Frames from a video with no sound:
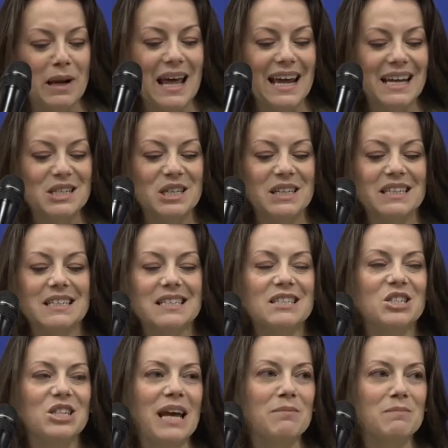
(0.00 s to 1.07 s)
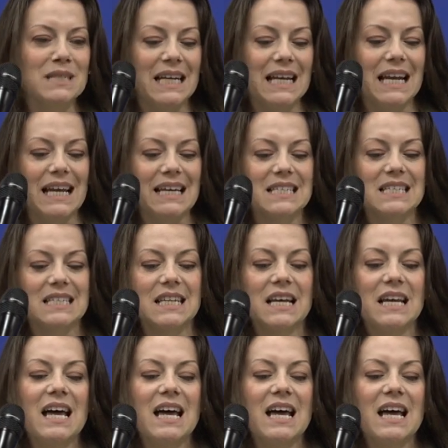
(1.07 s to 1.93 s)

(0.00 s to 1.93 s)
agents, James Lillis,